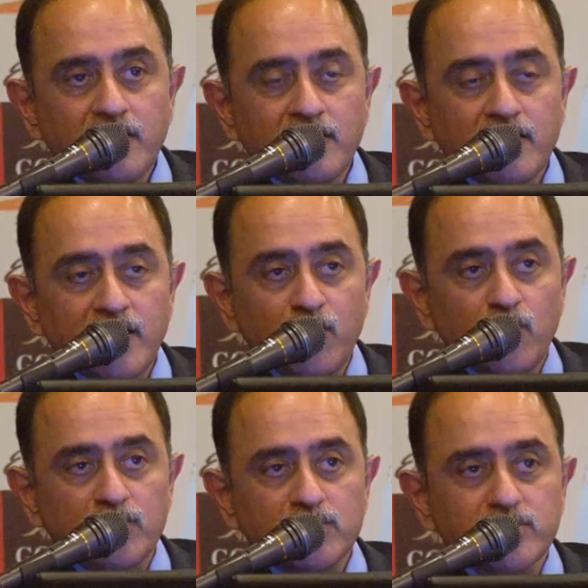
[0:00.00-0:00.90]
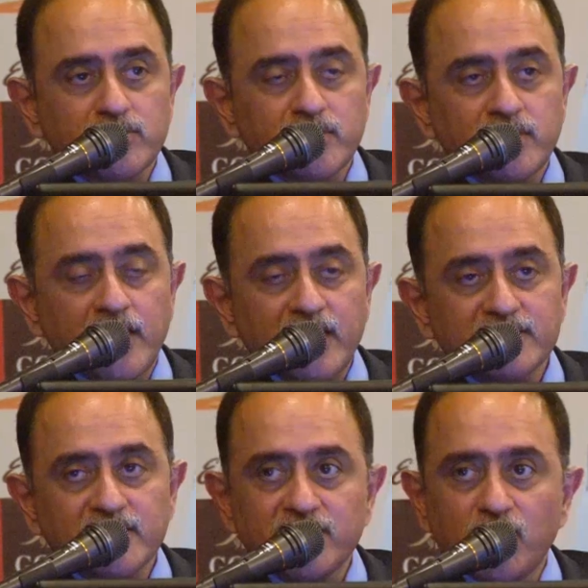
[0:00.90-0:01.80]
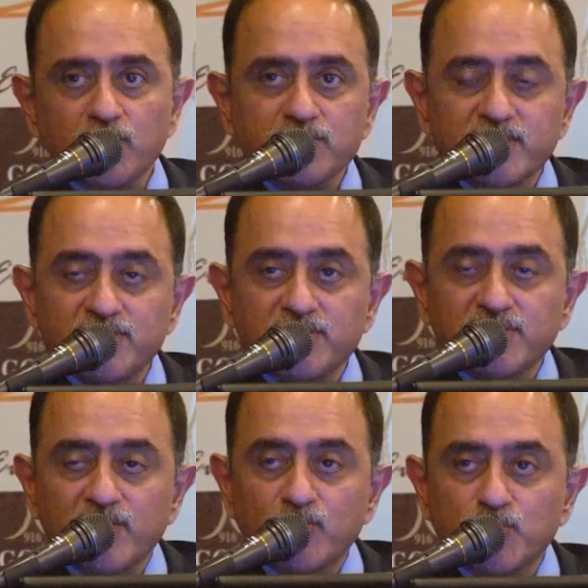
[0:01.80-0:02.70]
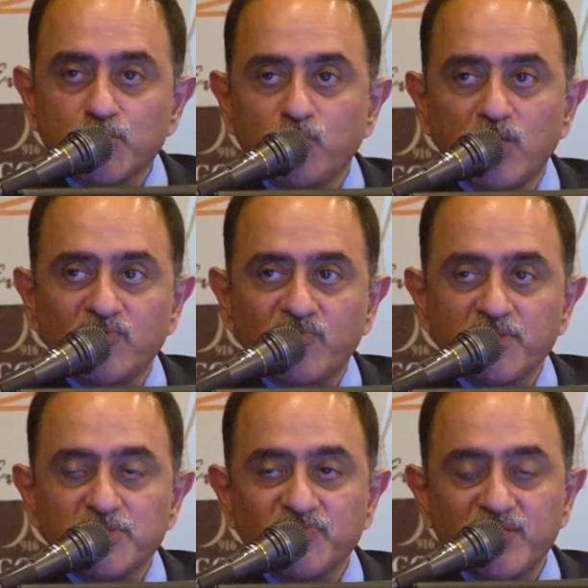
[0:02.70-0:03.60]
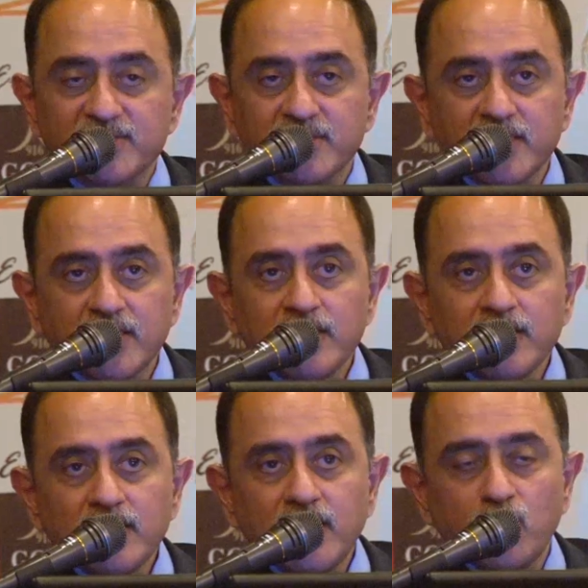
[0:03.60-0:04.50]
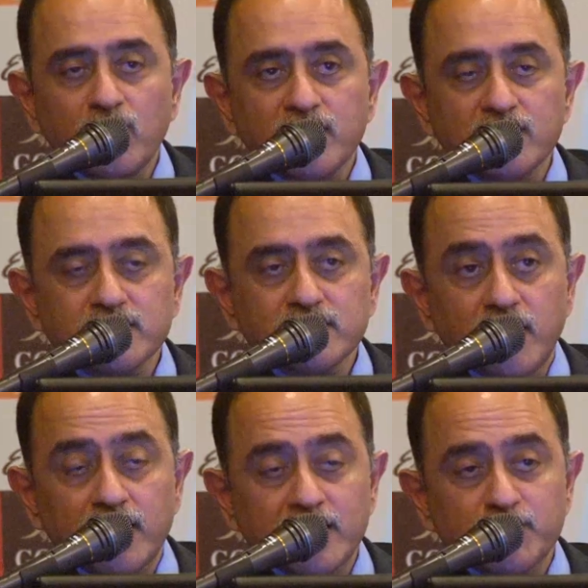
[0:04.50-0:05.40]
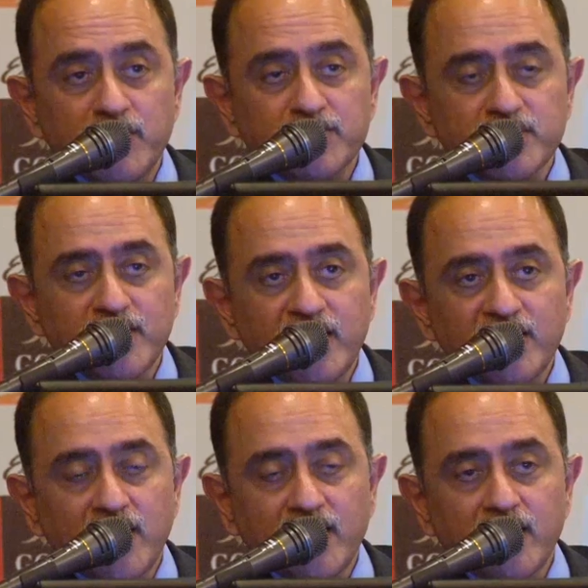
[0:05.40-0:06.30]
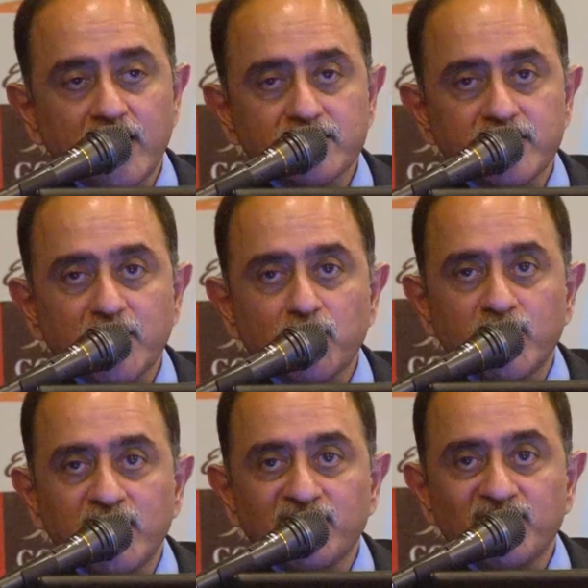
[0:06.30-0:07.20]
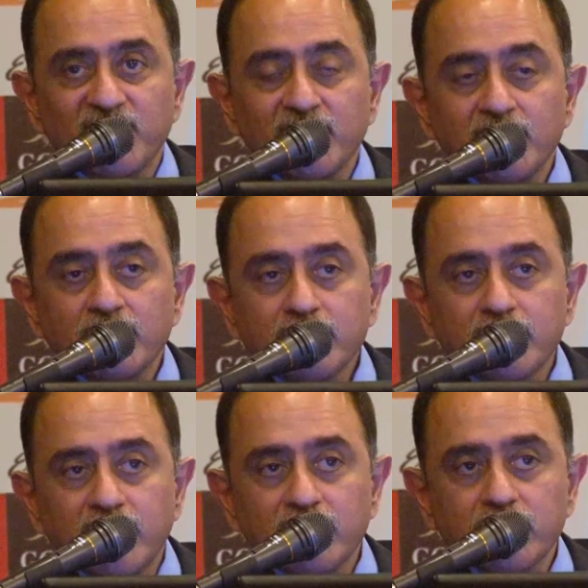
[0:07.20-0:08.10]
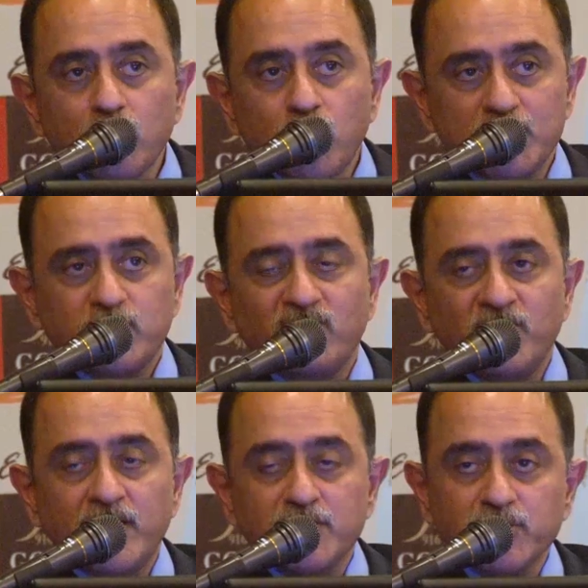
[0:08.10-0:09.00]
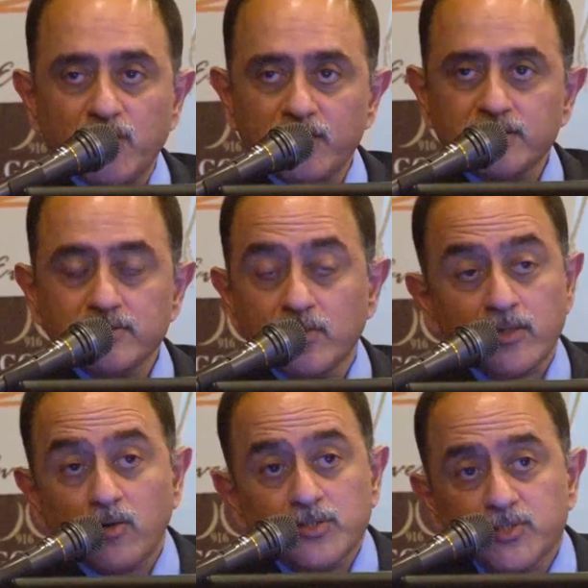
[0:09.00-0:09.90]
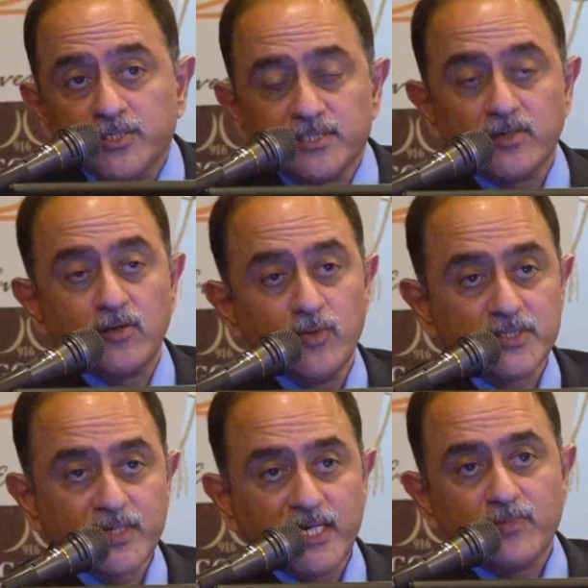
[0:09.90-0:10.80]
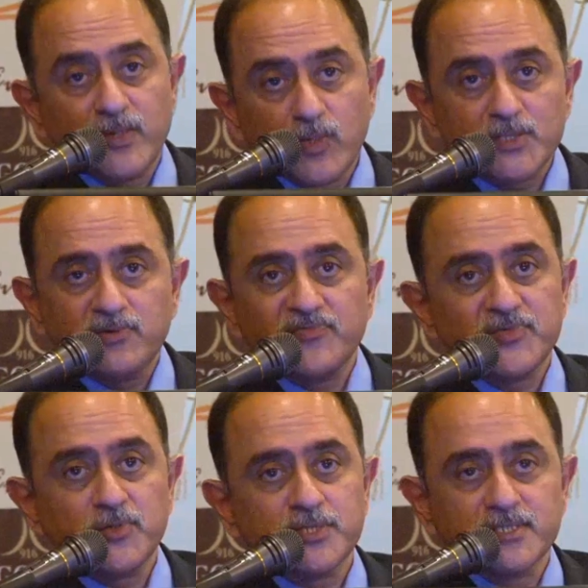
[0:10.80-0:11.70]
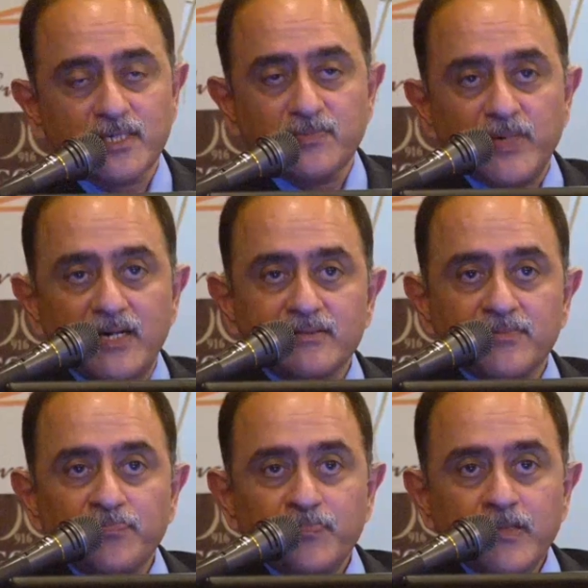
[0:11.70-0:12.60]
And I want, like I said, the auto-suggestion that should work for each of us. I want us, at least personally, I try to believe that once we've made a choice, not all choices are always right, but once we've chosen some path,